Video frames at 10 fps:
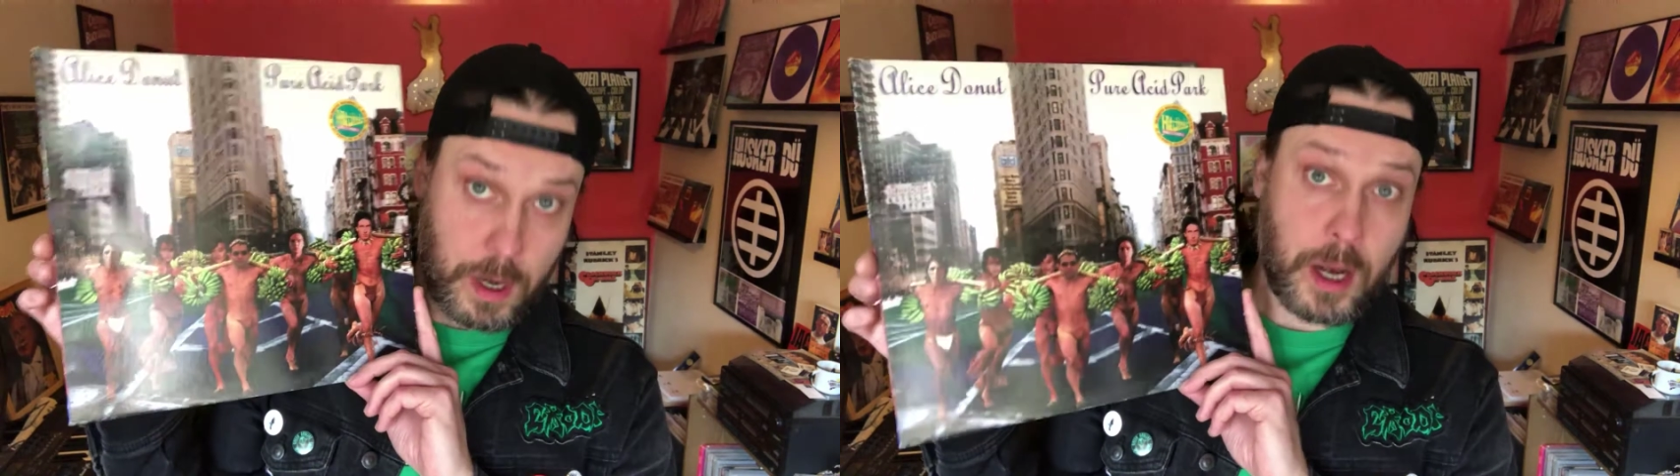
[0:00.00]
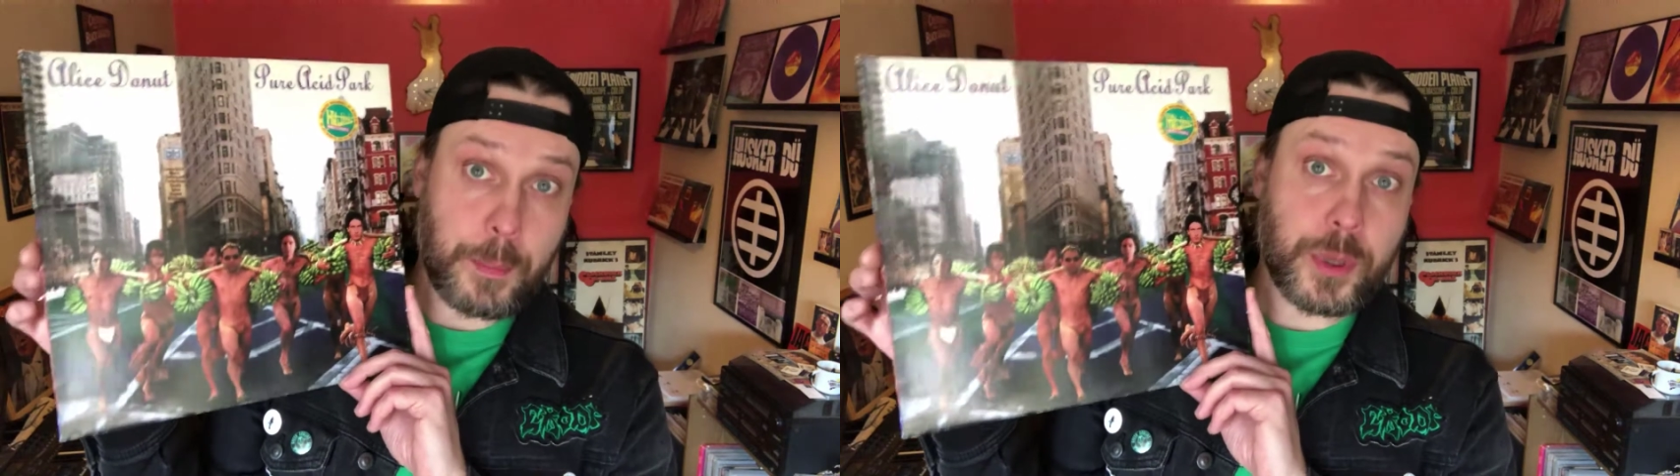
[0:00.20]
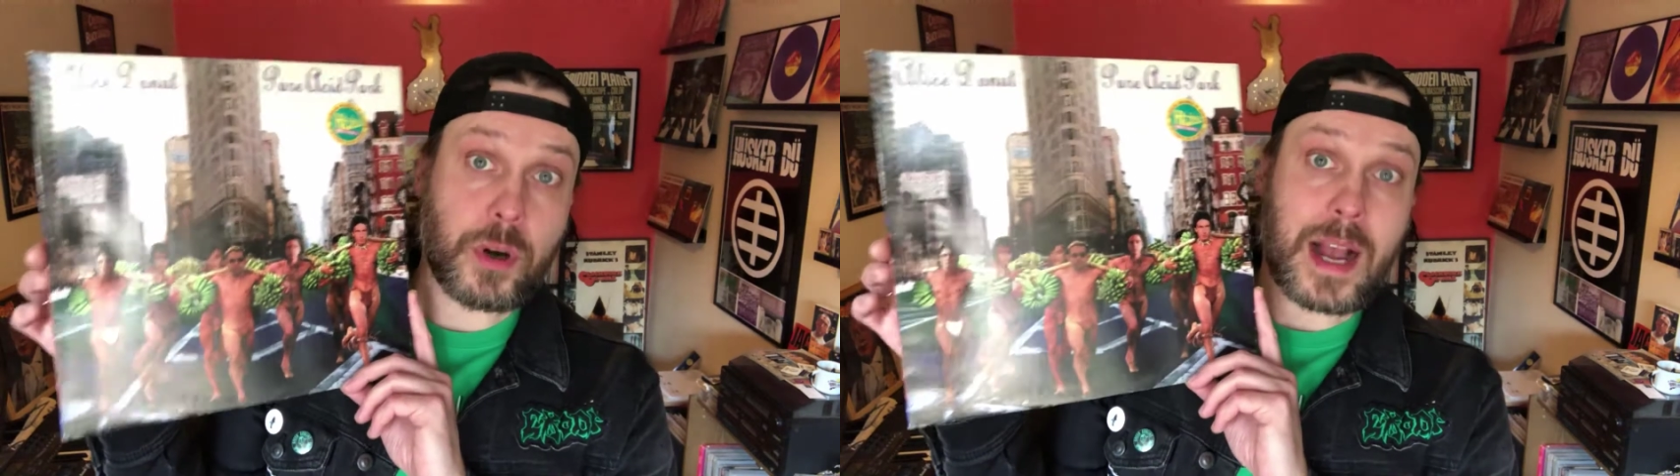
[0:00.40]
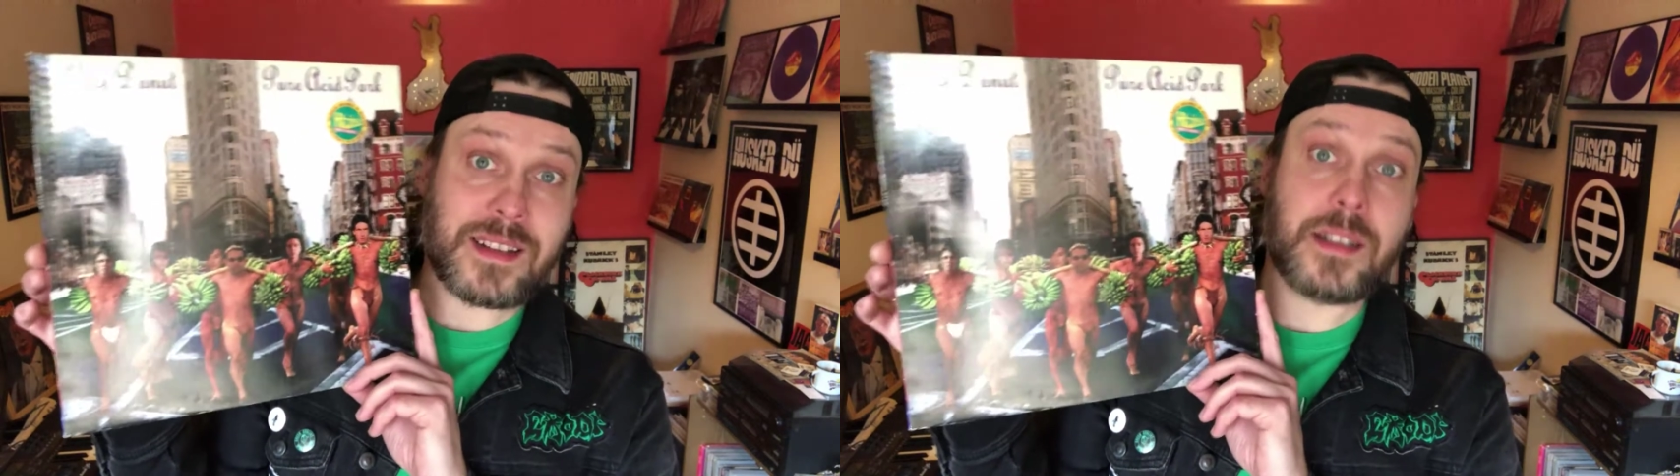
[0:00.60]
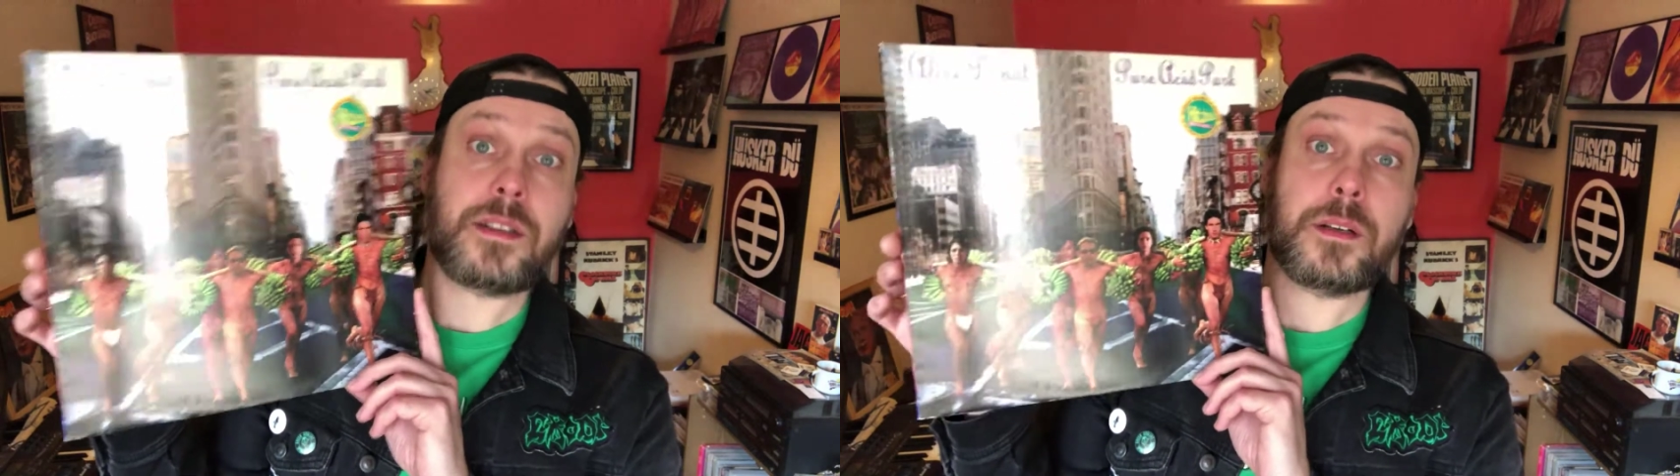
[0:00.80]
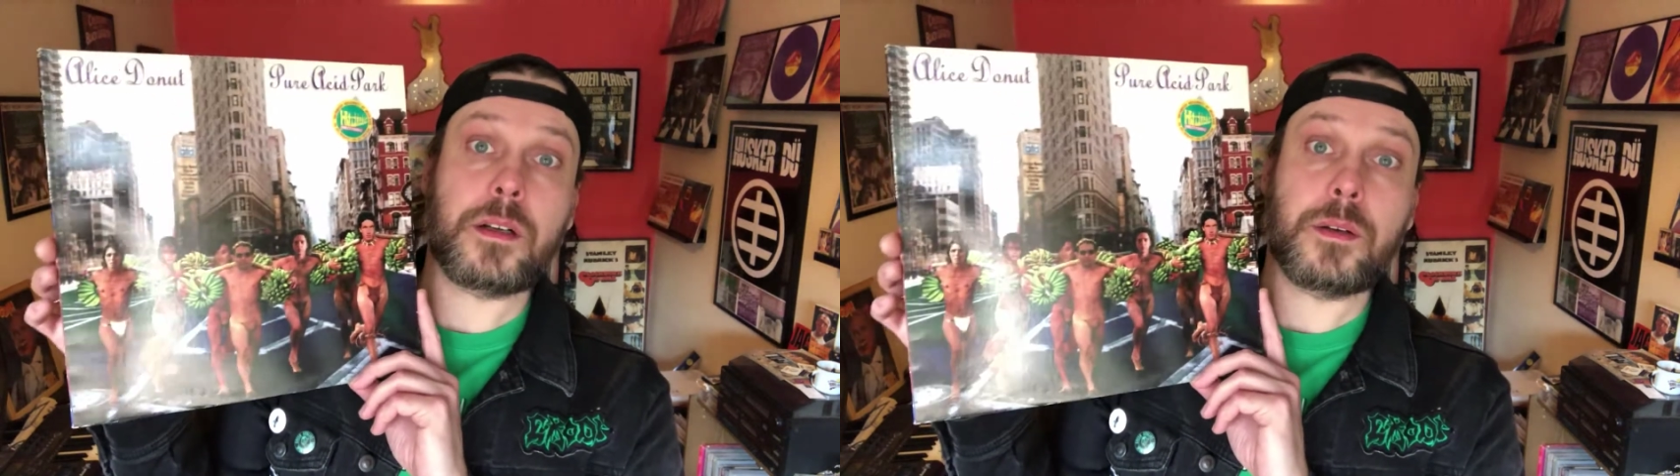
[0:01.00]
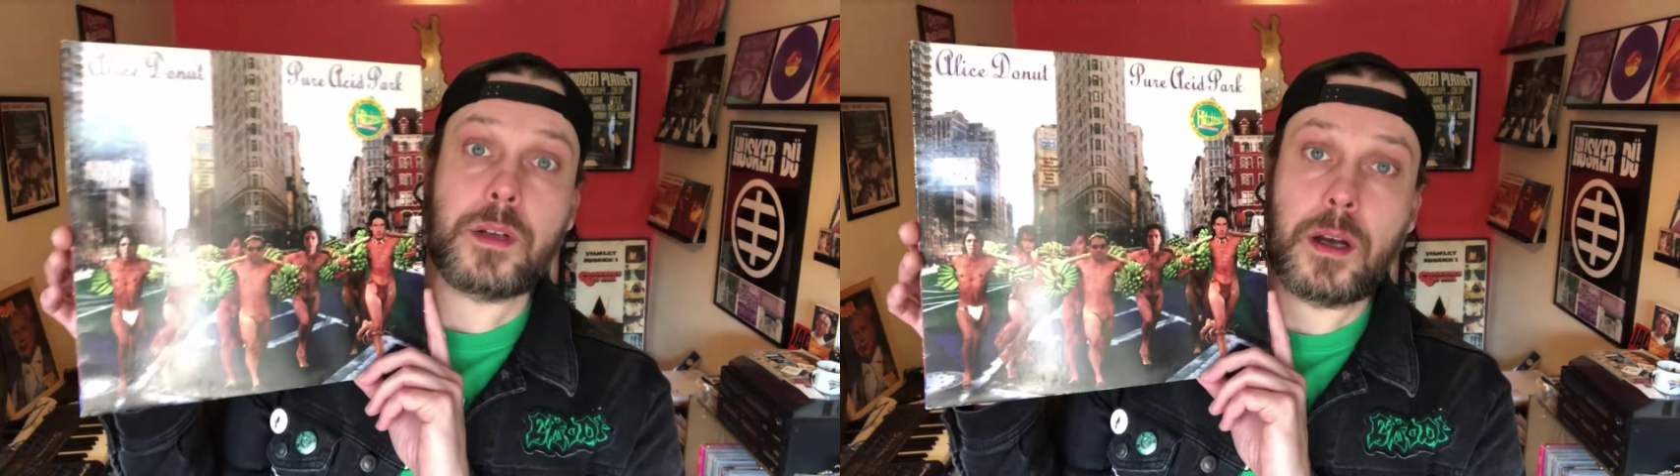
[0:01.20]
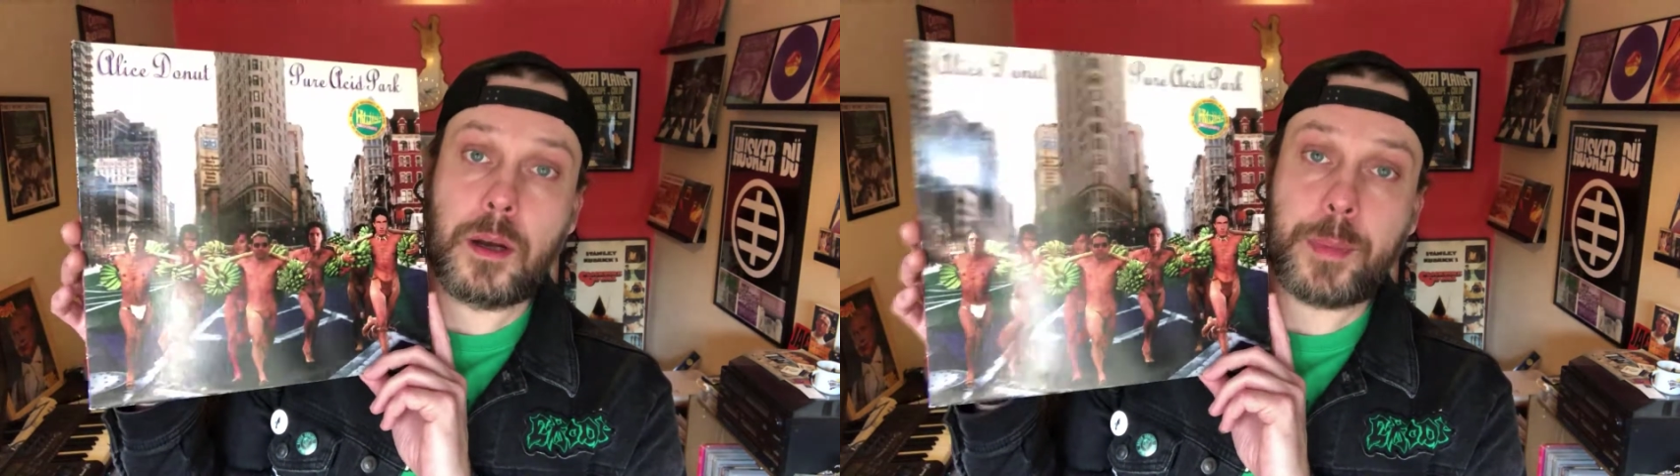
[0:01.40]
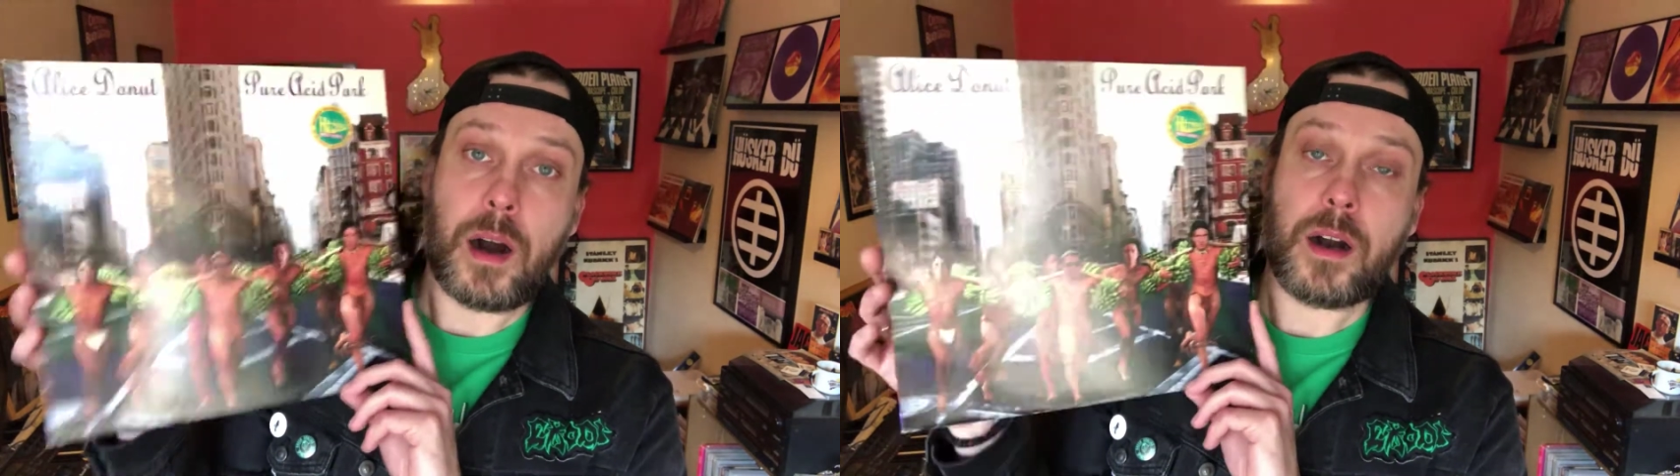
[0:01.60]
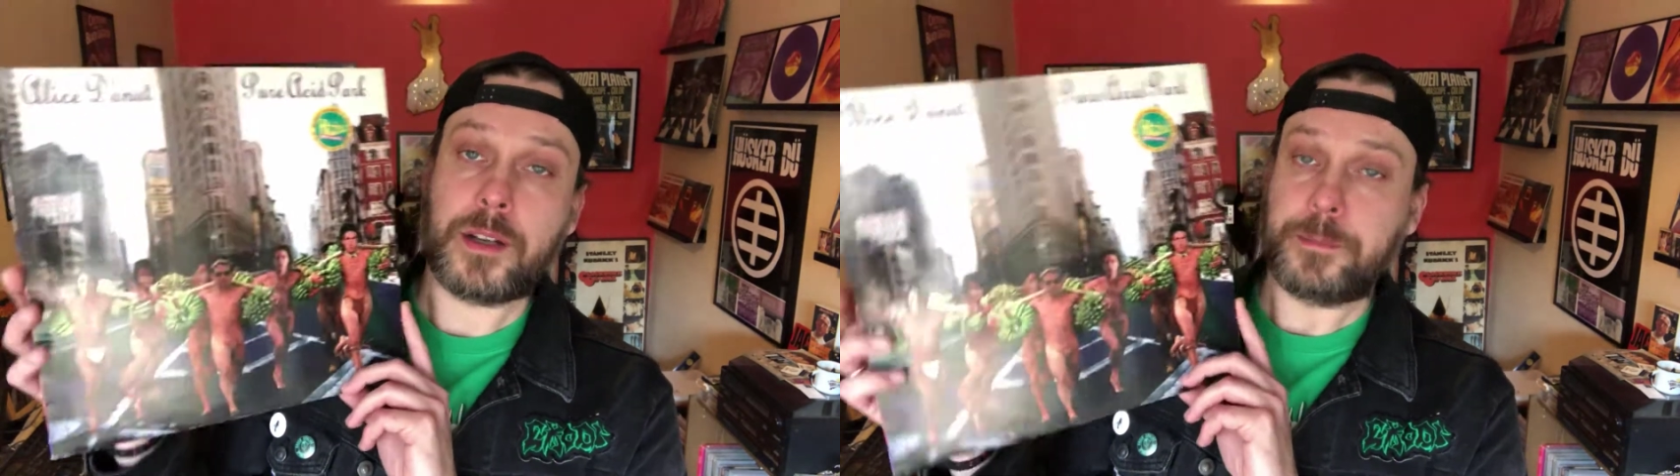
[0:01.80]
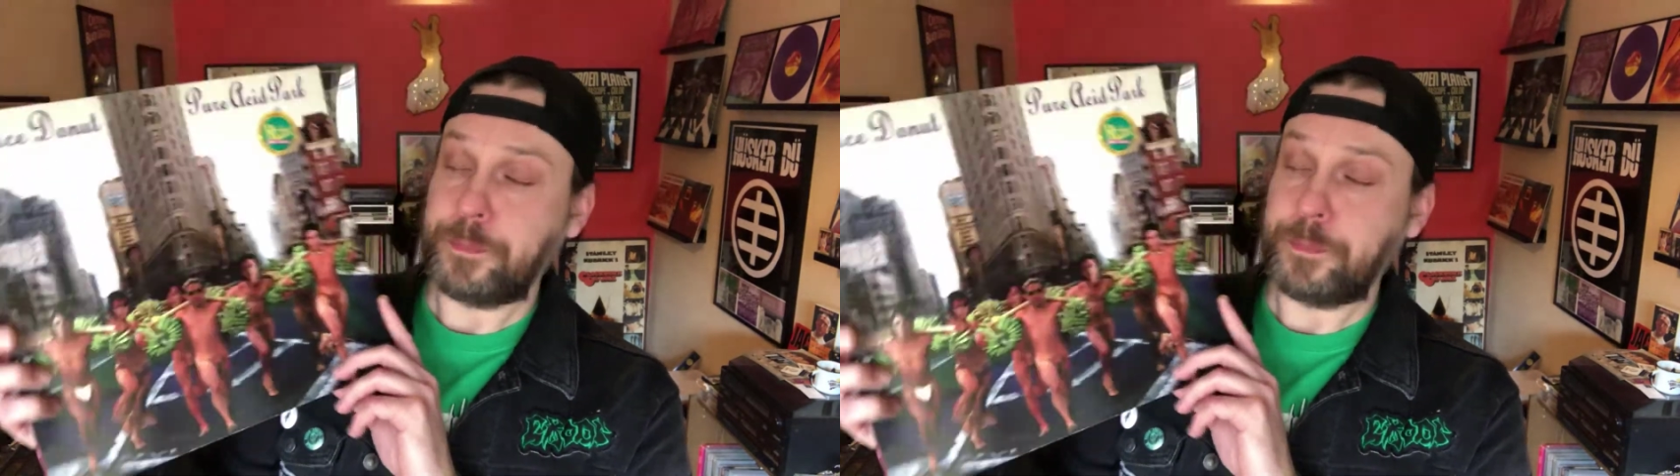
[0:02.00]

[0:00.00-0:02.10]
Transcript: uh, Pure Acid uh, Park,